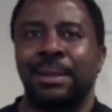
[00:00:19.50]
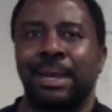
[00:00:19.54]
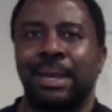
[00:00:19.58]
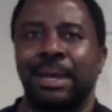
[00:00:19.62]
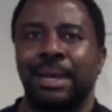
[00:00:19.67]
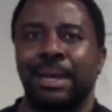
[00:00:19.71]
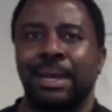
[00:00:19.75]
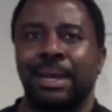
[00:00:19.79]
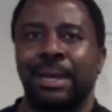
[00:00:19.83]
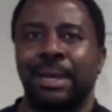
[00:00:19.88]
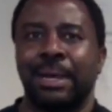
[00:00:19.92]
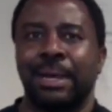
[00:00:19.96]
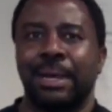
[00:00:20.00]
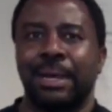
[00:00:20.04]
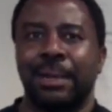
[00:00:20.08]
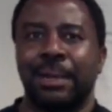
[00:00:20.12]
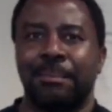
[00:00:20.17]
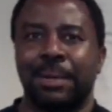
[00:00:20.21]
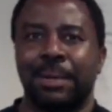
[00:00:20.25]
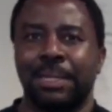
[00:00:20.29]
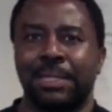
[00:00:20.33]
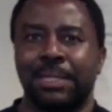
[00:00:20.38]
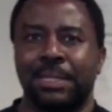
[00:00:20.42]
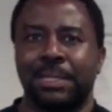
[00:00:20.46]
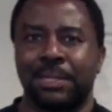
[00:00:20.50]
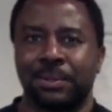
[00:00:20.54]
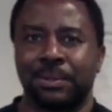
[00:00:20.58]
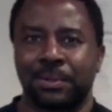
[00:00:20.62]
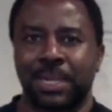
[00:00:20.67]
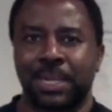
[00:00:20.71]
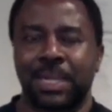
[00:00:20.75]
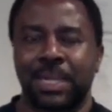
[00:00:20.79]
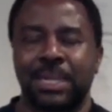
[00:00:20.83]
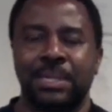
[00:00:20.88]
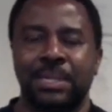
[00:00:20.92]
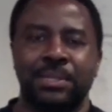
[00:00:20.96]
but
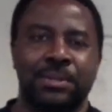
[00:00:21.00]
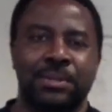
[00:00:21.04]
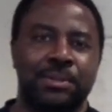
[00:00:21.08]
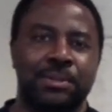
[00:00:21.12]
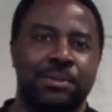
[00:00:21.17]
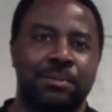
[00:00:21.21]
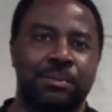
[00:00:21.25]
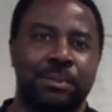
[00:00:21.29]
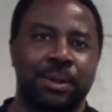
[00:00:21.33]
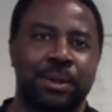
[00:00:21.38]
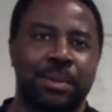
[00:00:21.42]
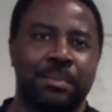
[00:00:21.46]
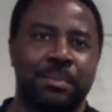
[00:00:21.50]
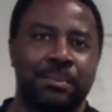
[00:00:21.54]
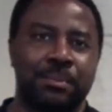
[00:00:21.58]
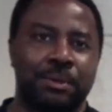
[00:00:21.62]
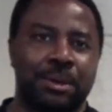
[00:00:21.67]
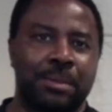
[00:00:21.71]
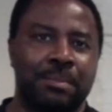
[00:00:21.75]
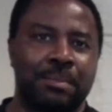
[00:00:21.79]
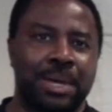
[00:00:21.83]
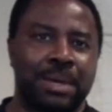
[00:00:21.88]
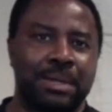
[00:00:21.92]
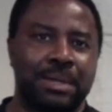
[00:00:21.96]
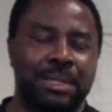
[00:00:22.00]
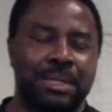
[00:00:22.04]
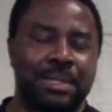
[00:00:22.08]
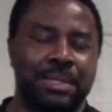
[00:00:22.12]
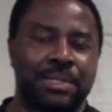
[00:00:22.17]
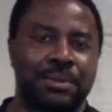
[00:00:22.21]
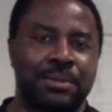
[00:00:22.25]
we're getting to know more and more about it.